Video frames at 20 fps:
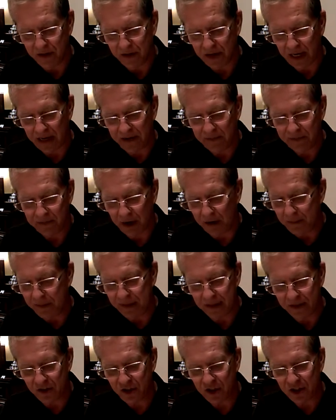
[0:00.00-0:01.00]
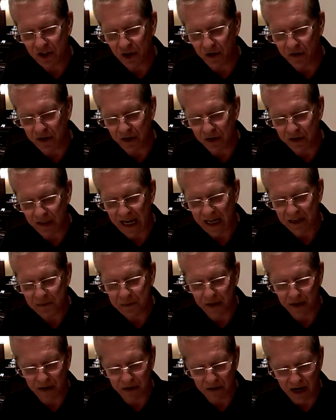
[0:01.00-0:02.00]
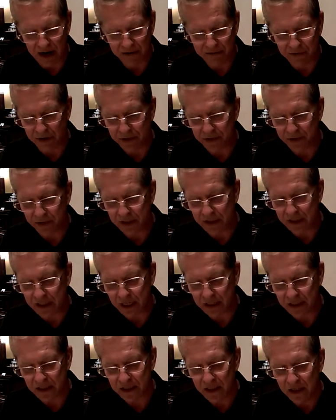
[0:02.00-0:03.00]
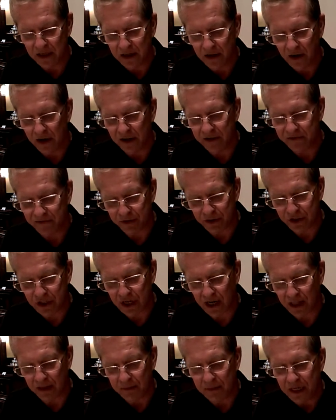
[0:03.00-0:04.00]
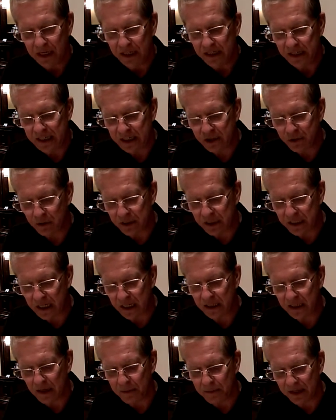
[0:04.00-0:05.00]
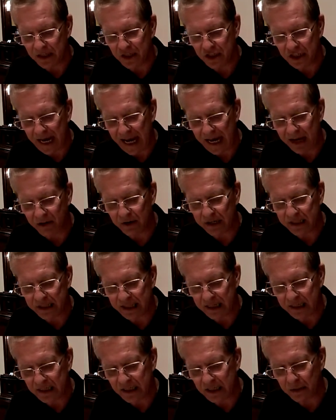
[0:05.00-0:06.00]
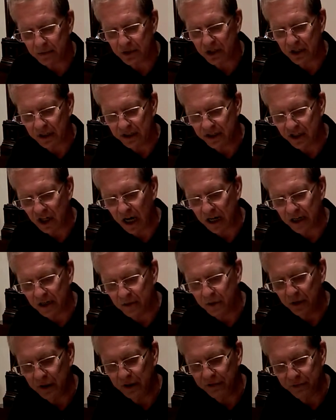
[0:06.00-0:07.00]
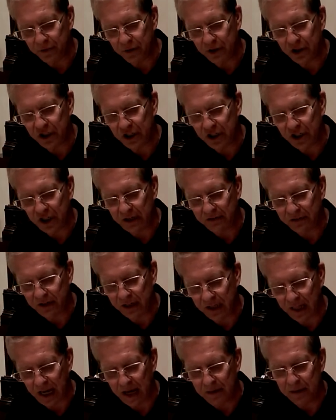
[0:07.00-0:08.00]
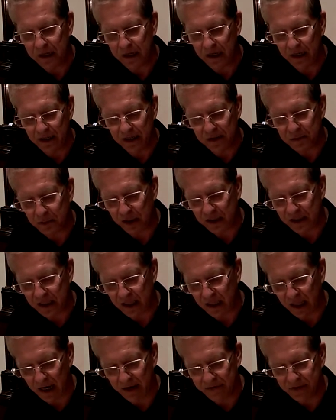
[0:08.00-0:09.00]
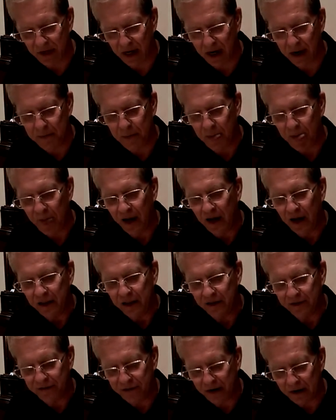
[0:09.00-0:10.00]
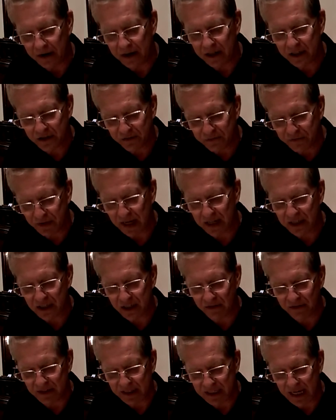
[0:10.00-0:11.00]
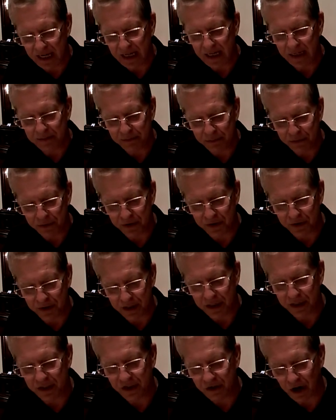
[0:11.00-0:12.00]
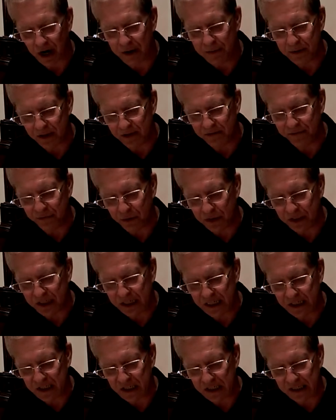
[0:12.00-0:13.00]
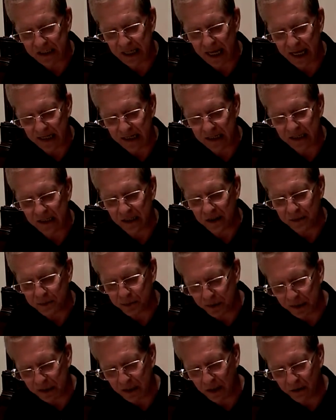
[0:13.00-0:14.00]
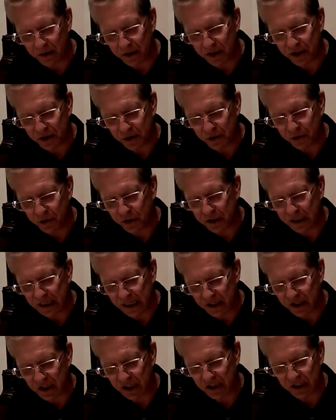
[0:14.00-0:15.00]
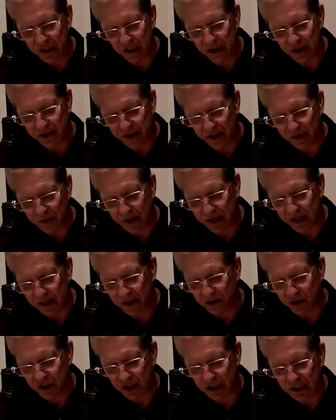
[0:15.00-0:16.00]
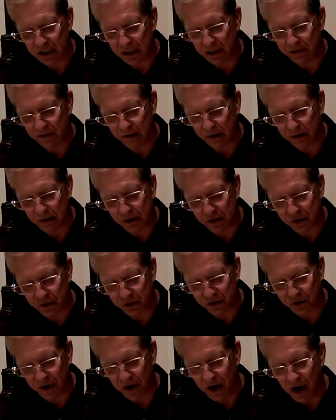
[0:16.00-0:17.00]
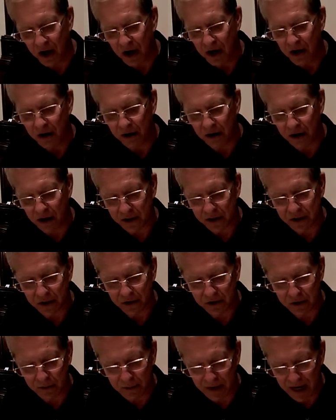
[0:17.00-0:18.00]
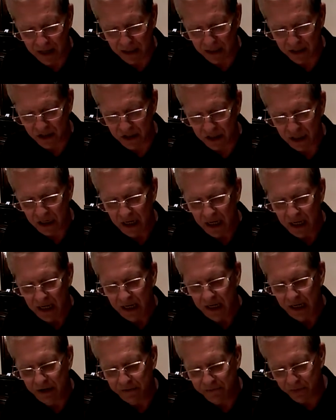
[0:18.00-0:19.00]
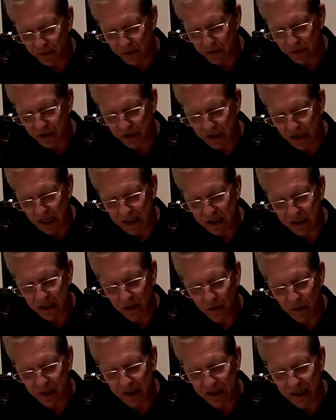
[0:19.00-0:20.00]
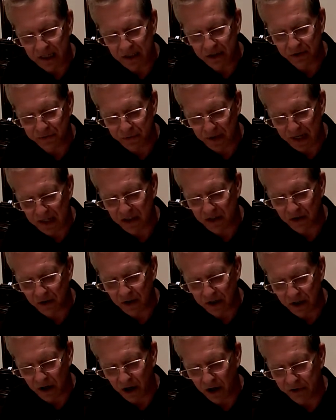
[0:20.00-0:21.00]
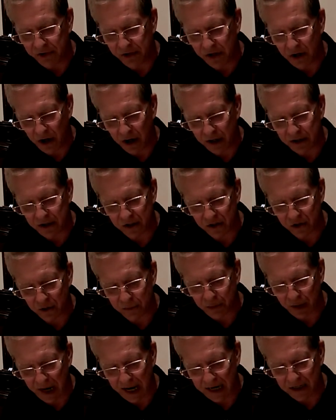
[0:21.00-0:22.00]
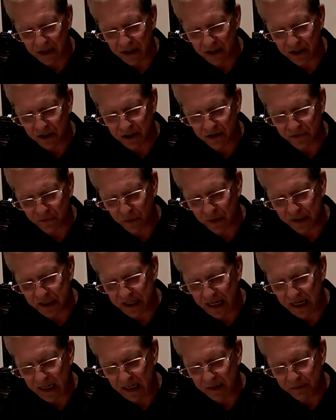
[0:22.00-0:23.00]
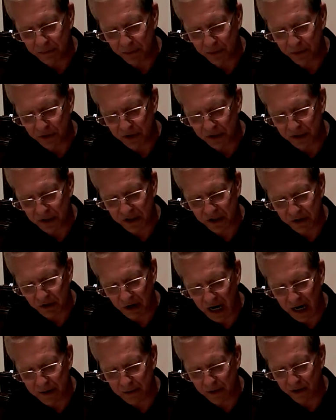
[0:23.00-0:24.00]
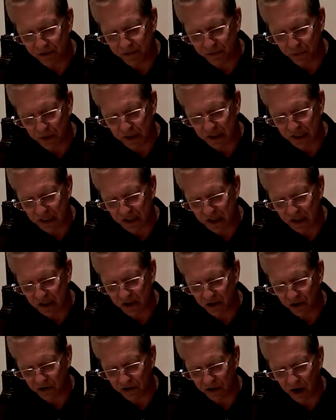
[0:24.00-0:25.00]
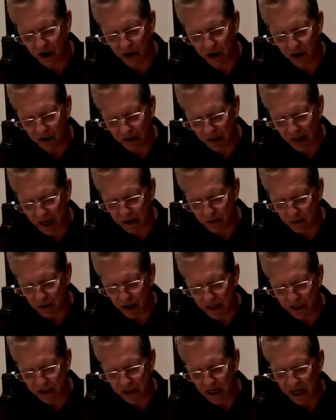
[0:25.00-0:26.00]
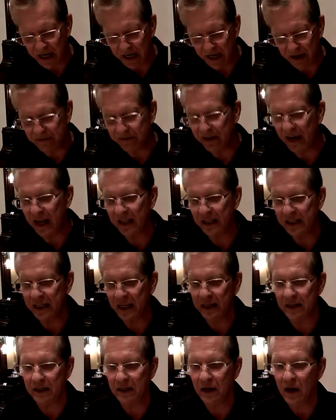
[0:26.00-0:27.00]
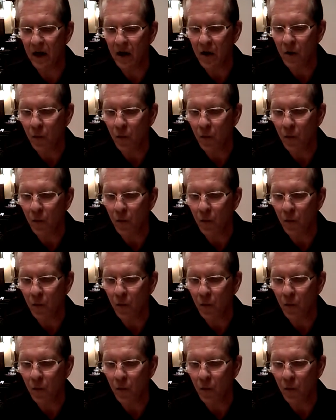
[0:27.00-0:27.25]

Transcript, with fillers: Okay, pardon me, let's just go here. Last paragraph on 36, on first column. Nichiren says that by shattering the assumption that Shakyamuni first achieved enlightenment in his present lifetime, the various effects of attaining Buddhahood described in the four teachings, that is, in the pre Lotus Sutra teachings and the theoretical teaching of the Lotus Sutra, are also demolished. He further states that when these effects are annulled, the causes or practices for attaining Buddhahood described in the Four Teachings are, are likewise invalidated.